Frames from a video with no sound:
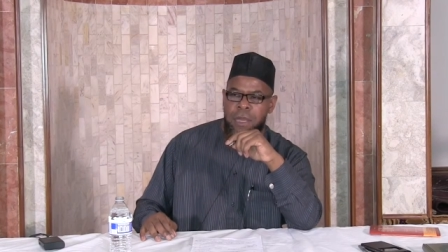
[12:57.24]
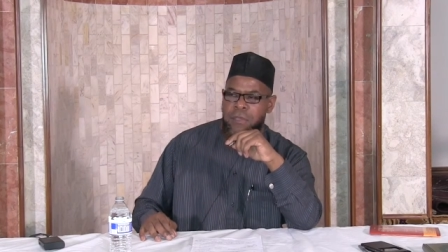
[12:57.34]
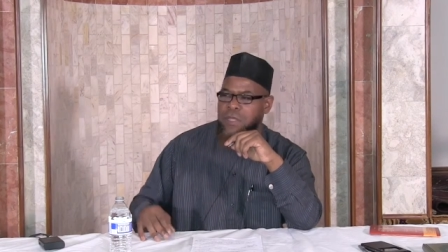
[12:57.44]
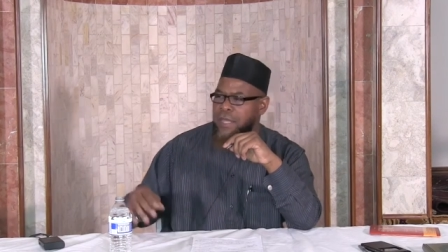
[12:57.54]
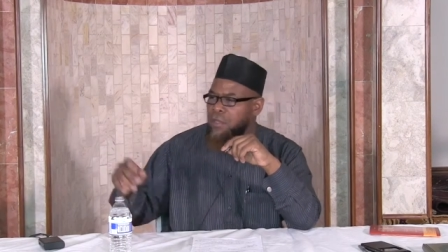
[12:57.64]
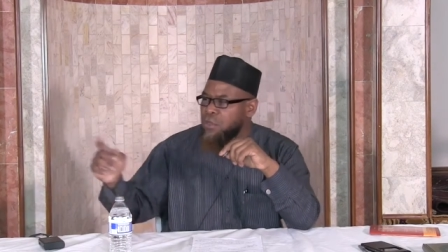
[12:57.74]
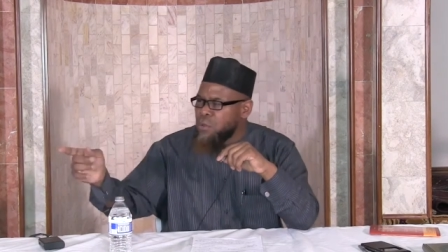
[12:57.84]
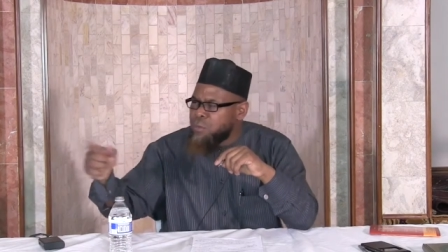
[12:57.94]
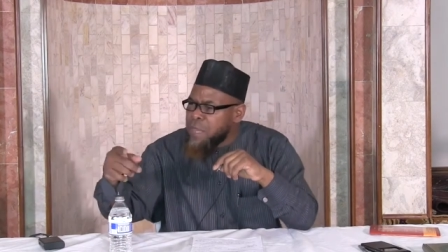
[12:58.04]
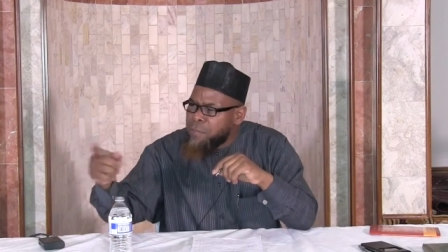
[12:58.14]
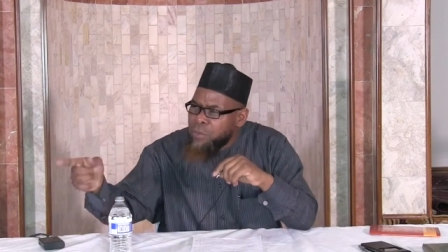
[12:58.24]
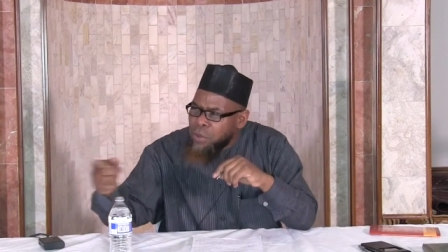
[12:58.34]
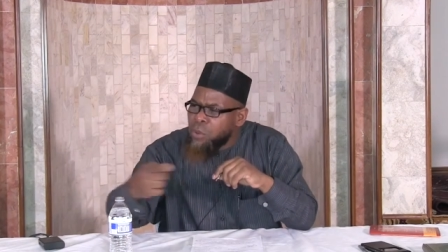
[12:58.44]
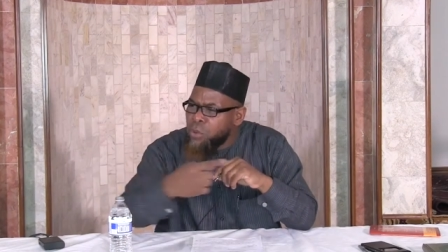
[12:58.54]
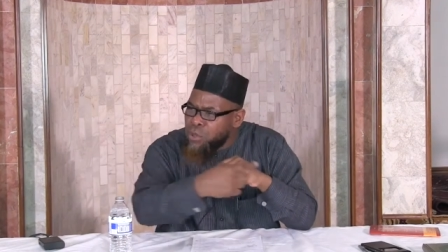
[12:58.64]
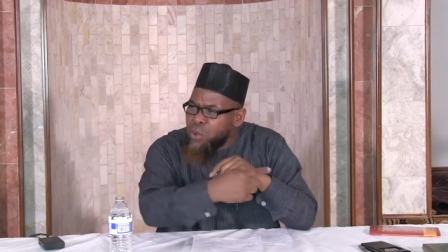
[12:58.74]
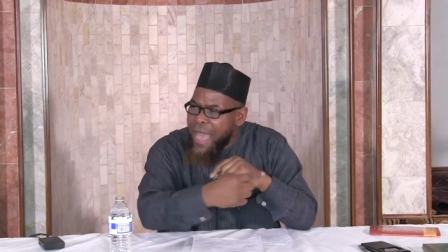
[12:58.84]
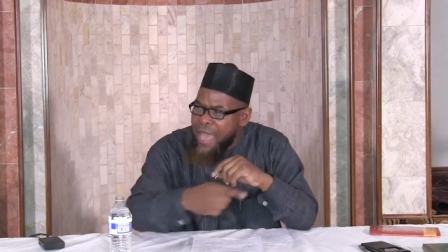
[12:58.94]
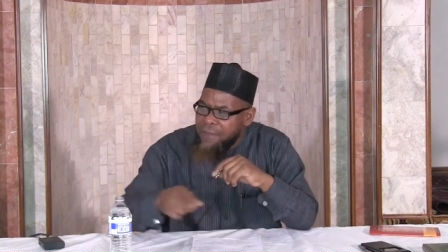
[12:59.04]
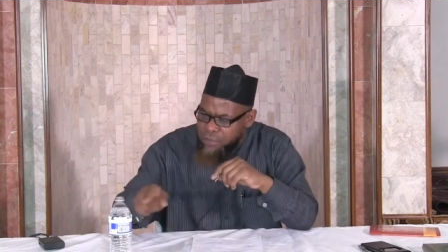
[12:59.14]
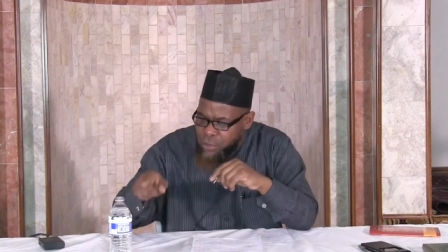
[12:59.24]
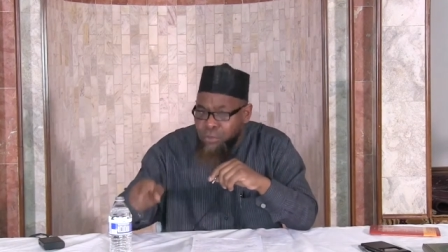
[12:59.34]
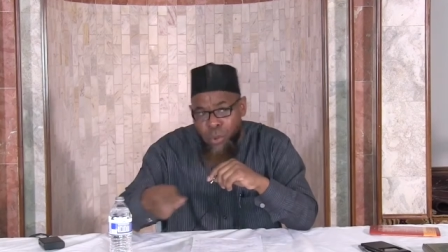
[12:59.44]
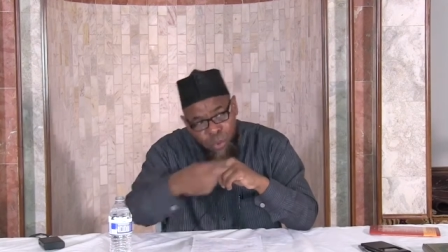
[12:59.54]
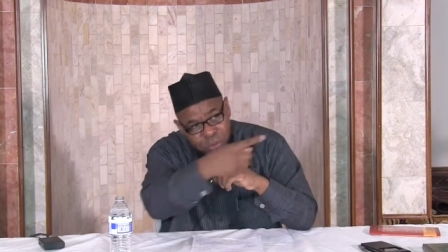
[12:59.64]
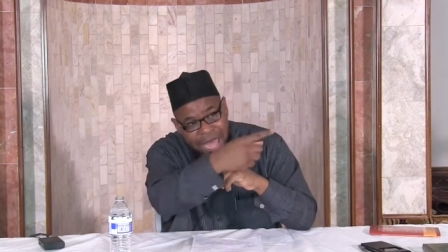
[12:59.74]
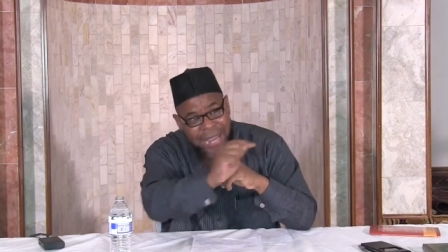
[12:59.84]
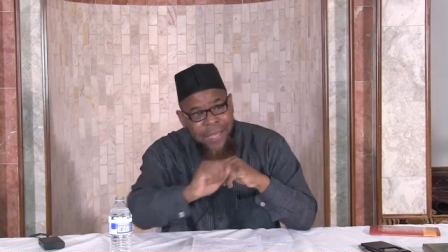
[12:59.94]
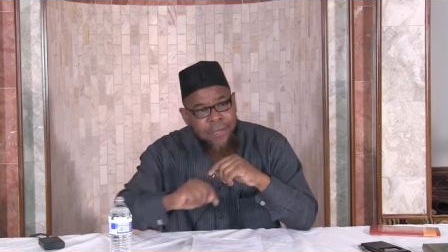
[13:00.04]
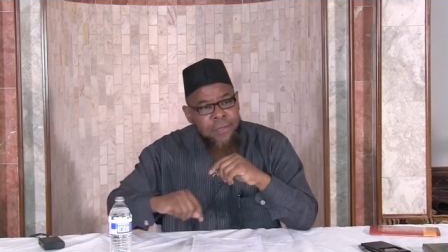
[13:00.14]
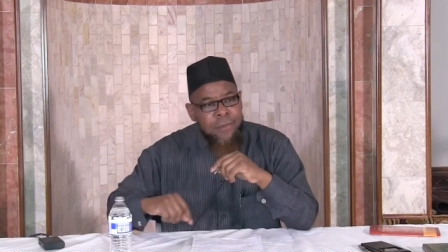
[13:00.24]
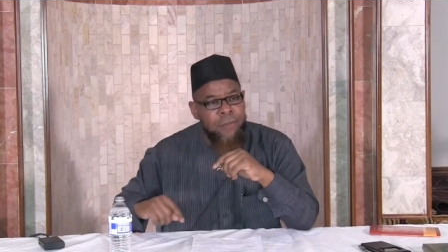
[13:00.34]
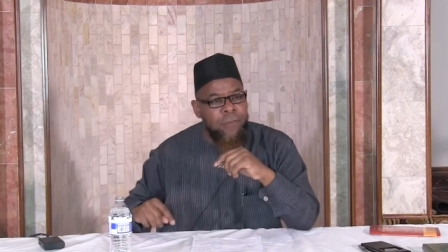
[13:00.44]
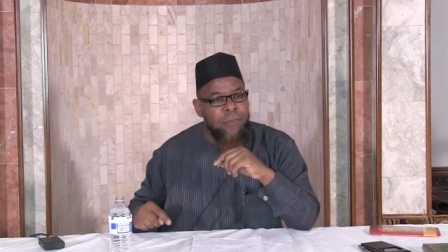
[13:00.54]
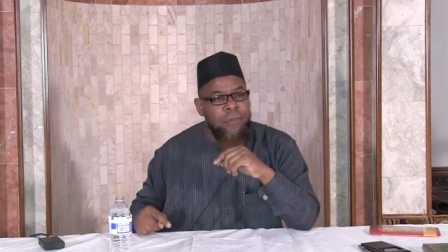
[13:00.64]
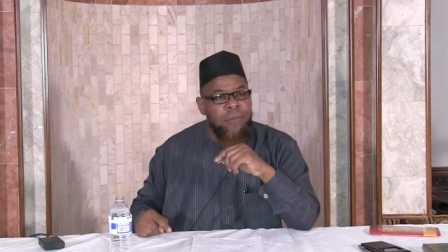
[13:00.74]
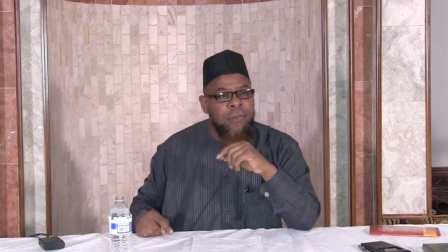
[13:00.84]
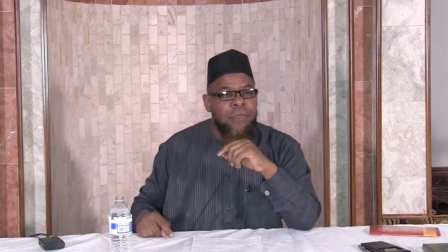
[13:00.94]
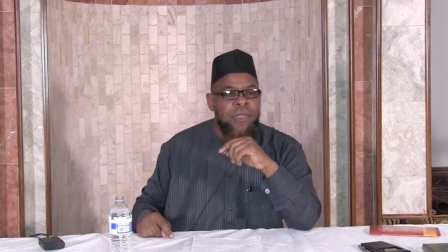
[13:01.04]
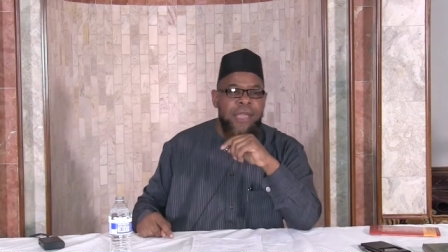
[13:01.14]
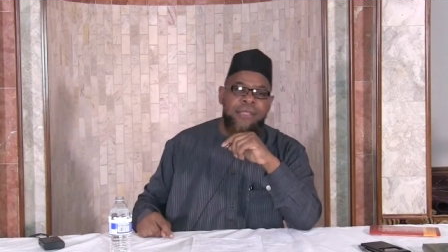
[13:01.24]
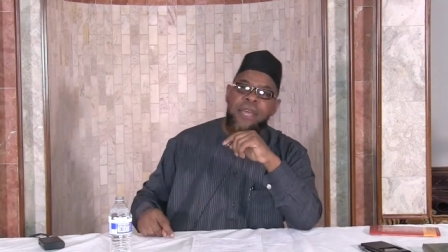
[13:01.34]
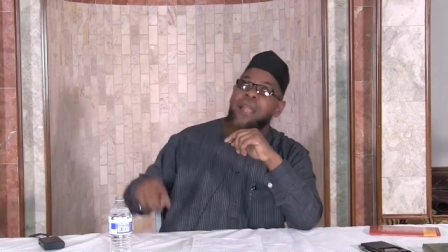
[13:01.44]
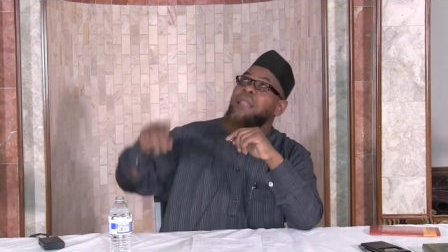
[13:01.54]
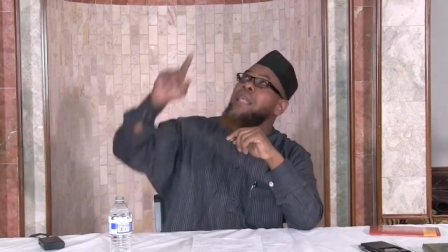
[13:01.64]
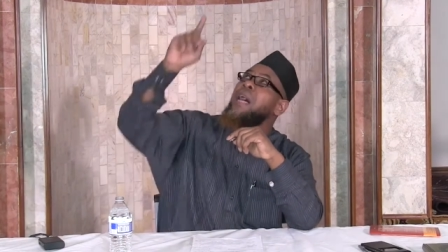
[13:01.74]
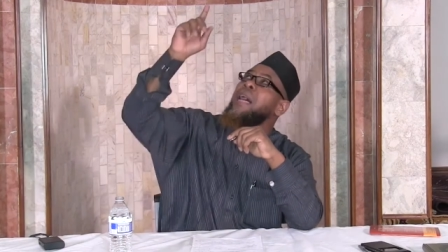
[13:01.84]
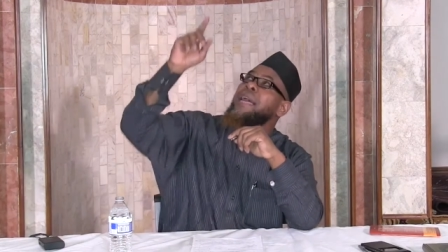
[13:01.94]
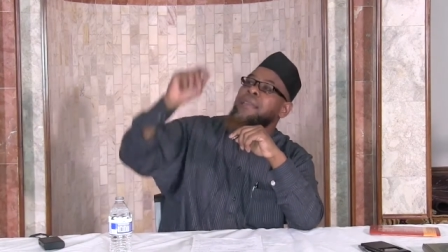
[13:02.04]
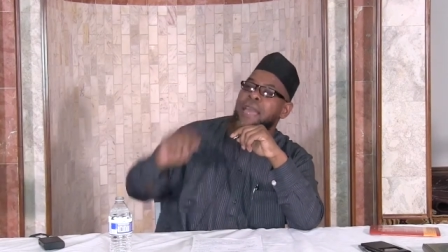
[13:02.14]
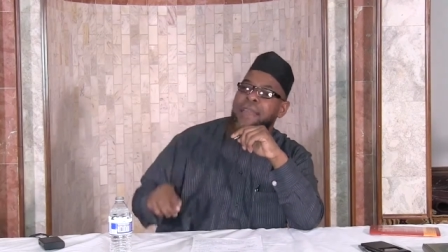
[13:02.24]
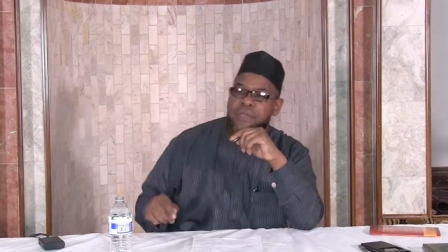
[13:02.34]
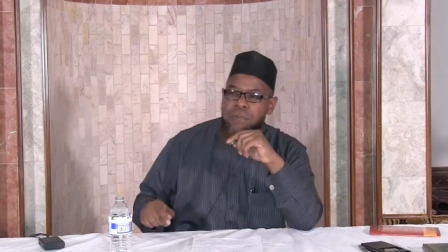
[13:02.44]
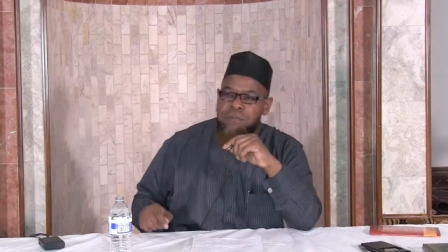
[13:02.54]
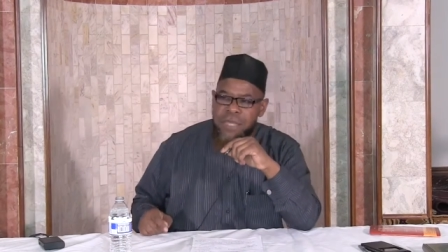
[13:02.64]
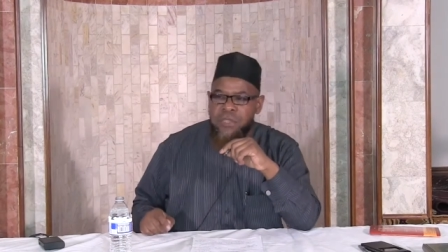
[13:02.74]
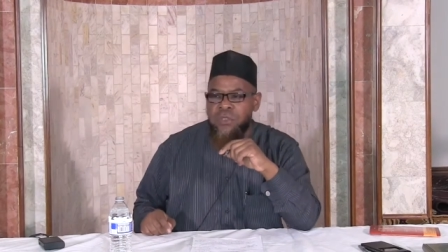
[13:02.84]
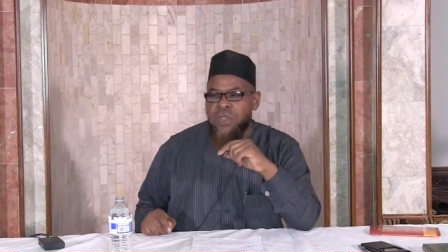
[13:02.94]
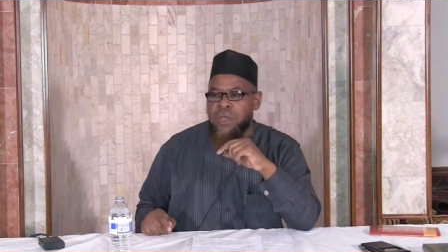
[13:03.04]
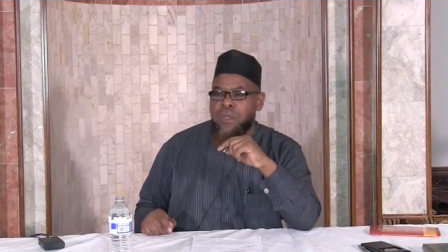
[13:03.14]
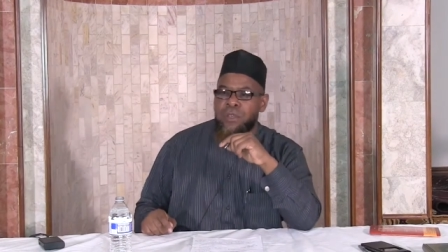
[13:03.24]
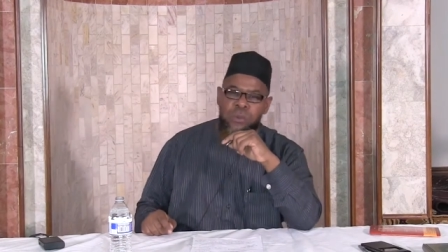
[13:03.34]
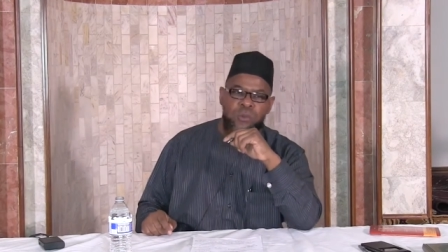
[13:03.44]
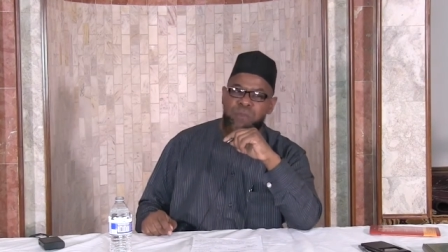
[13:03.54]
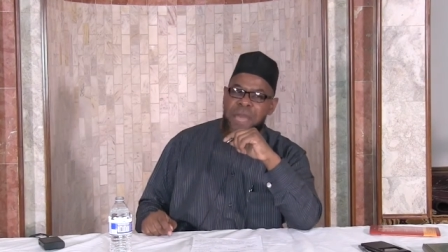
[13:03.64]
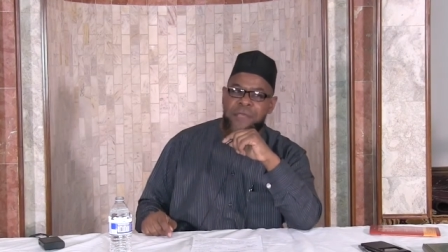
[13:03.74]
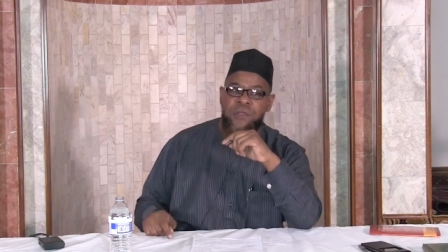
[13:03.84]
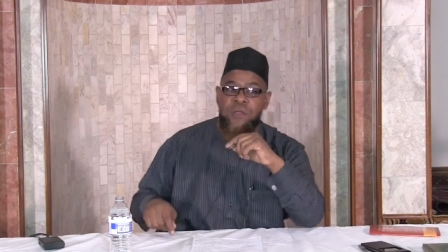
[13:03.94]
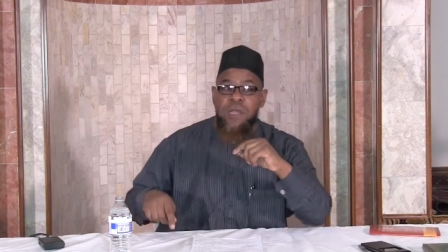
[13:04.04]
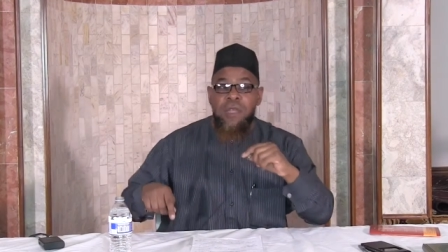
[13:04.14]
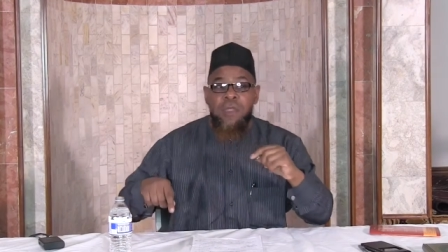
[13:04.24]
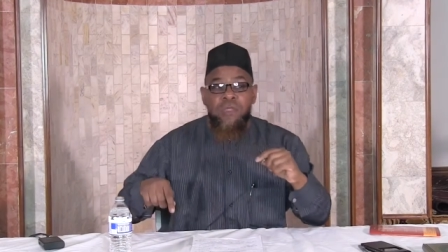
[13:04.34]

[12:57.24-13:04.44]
He said, You people know who you have. Do you know who that is? They said, Allah and His Messenger knows best.